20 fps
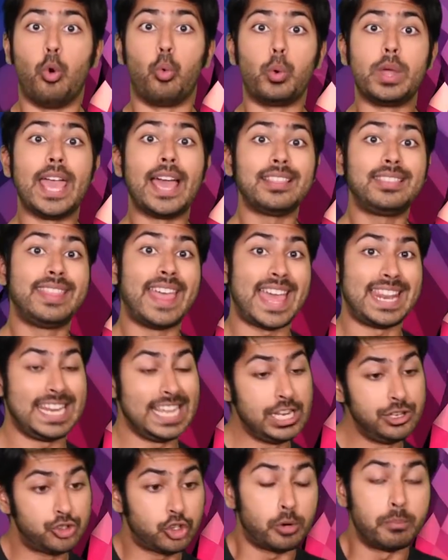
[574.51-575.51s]
We had
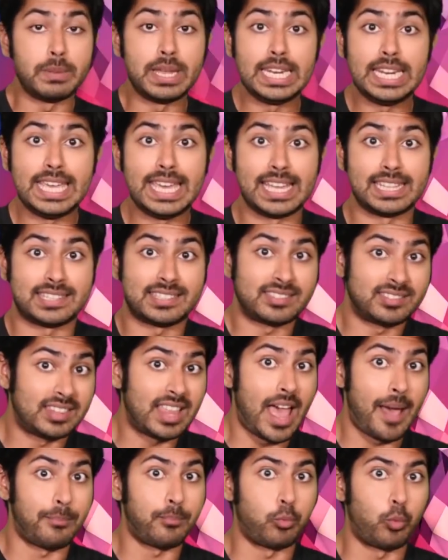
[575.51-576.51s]
that intermediate
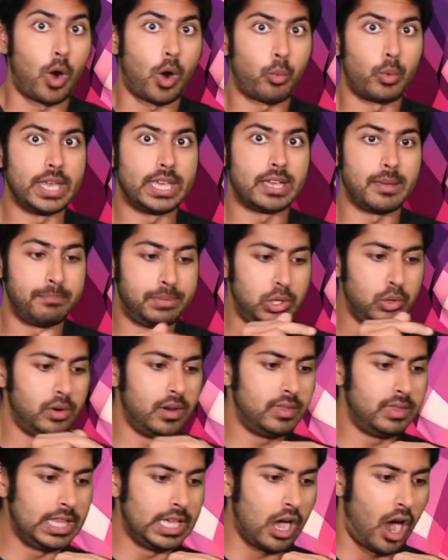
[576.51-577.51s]
step where we
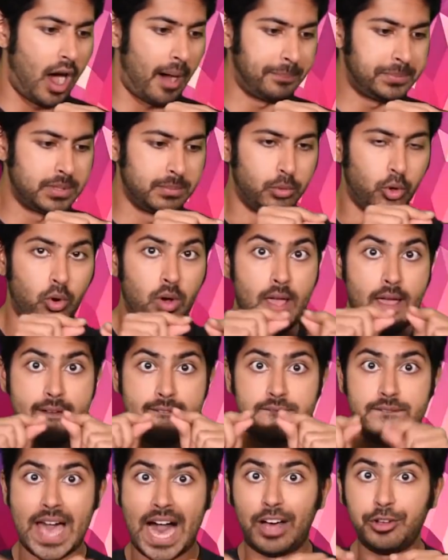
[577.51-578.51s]
computed the optimal
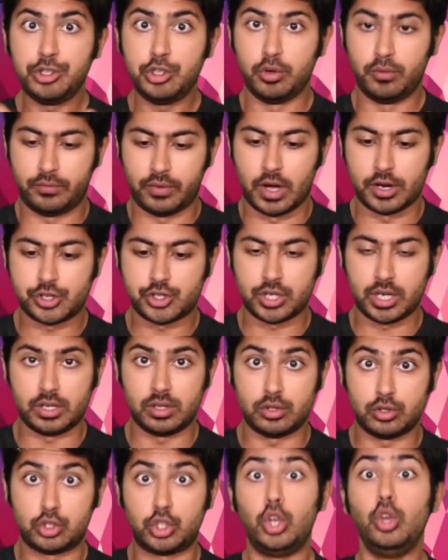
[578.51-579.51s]
value
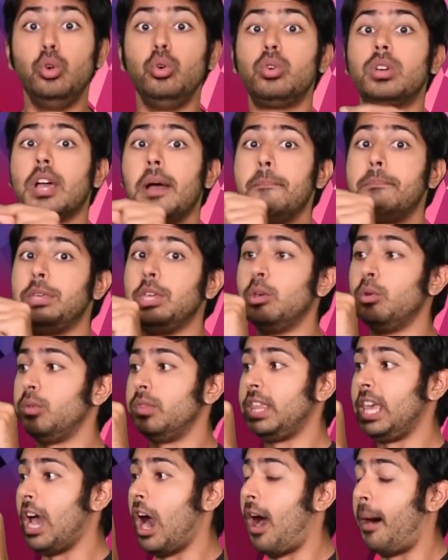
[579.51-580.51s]
function to
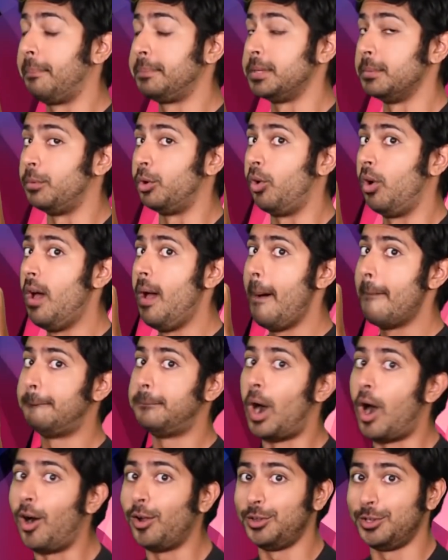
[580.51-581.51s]
compute the optimal
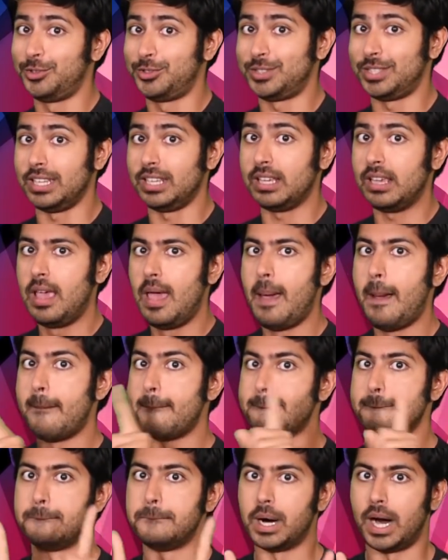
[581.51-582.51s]
policy,
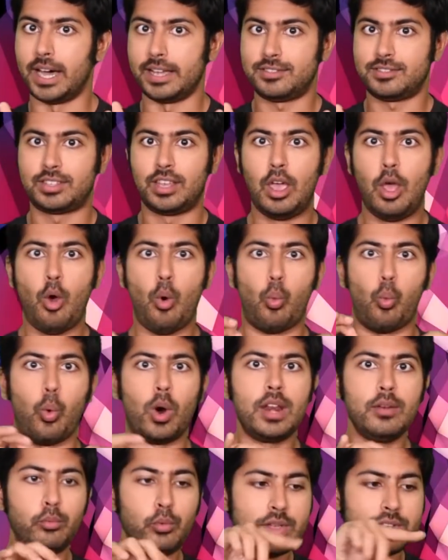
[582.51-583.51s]
but
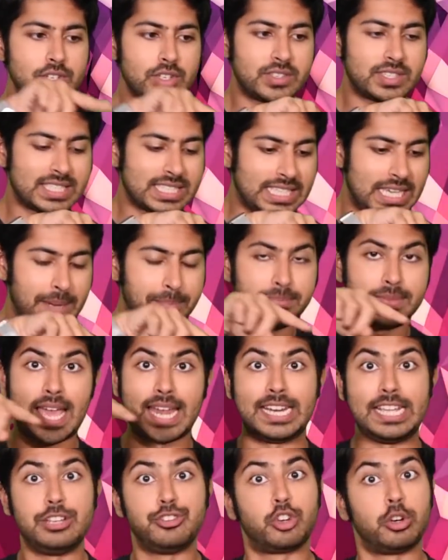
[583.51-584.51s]
what if we just skipped
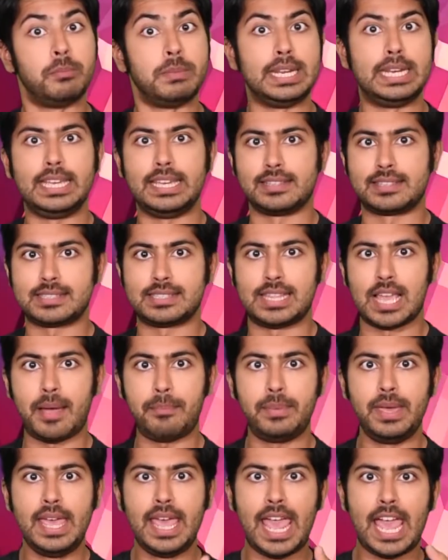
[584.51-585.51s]
that intermediate
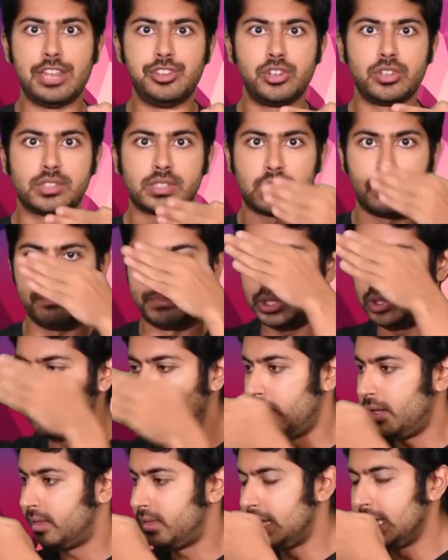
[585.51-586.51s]
step and just
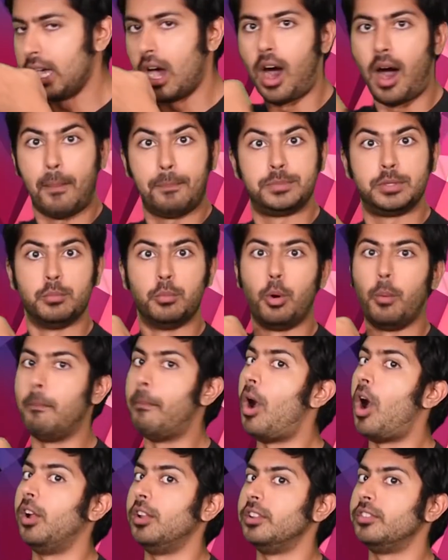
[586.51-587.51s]
computed the optimal
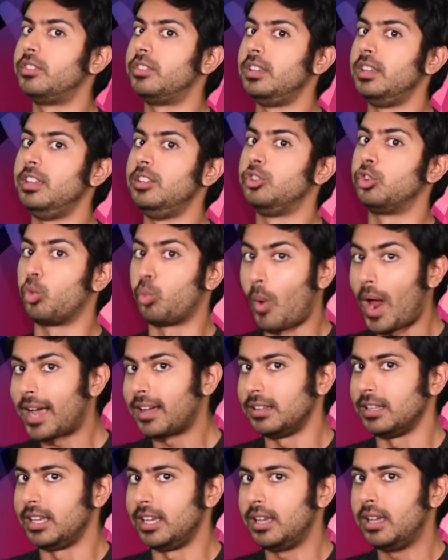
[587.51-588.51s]
policy
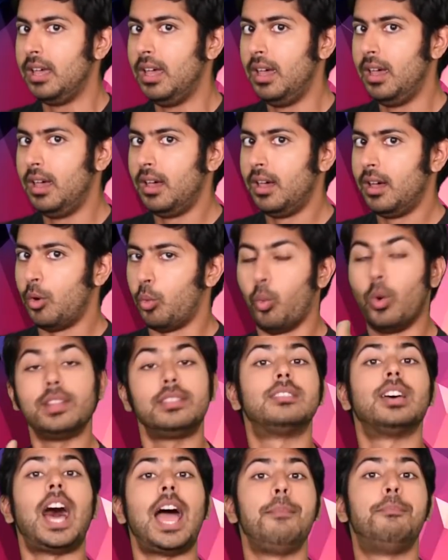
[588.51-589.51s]
directly?
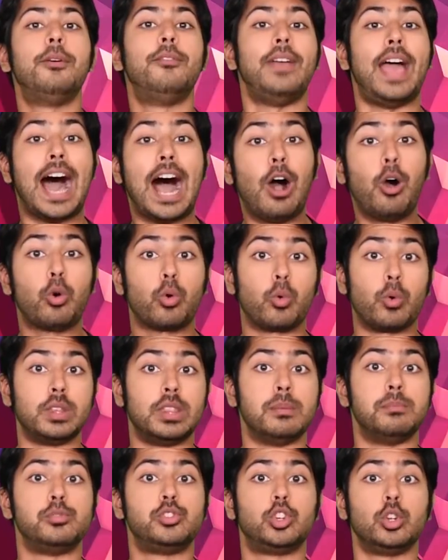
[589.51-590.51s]
What type of
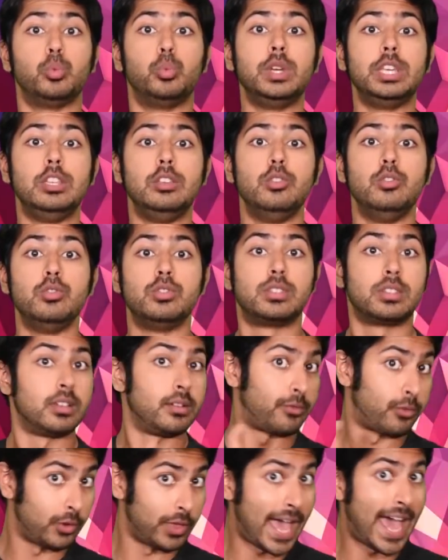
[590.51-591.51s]
algorithm should we use
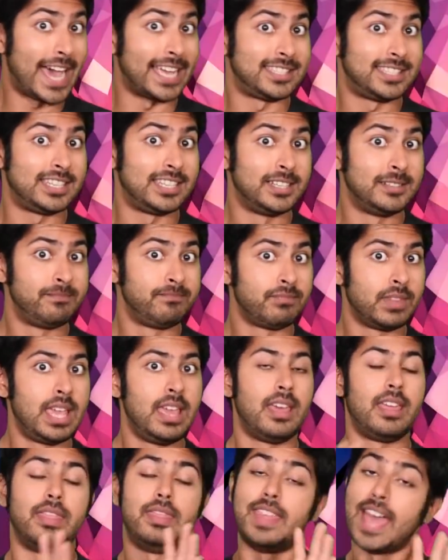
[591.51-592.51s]
for that?
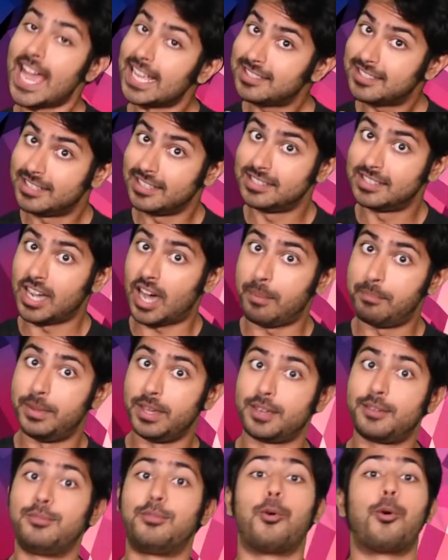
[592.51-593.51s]
That's the
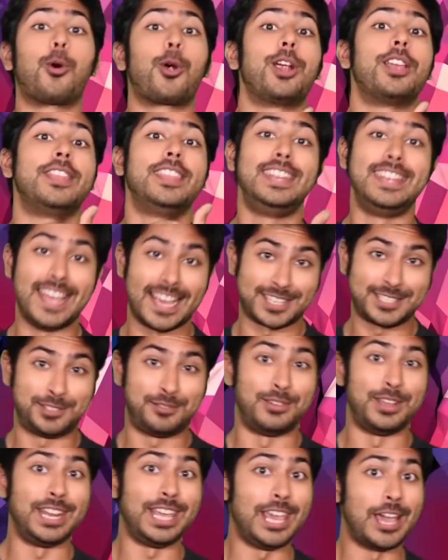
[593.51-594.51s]
topic for the
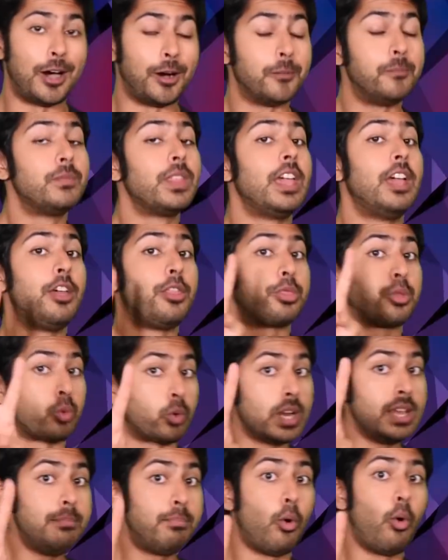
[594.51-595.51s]
next video.
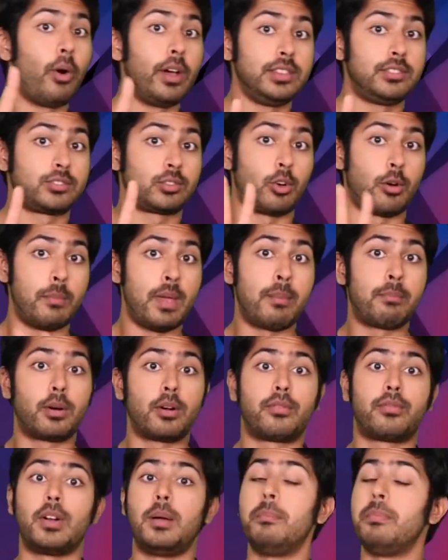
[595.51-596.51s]
Three points to
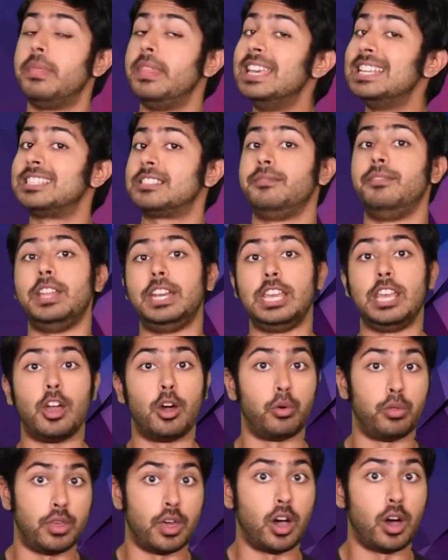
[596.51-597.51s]
remember from this
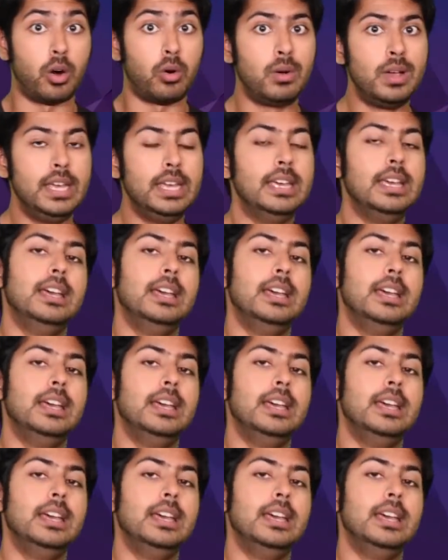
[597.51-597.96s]
video though.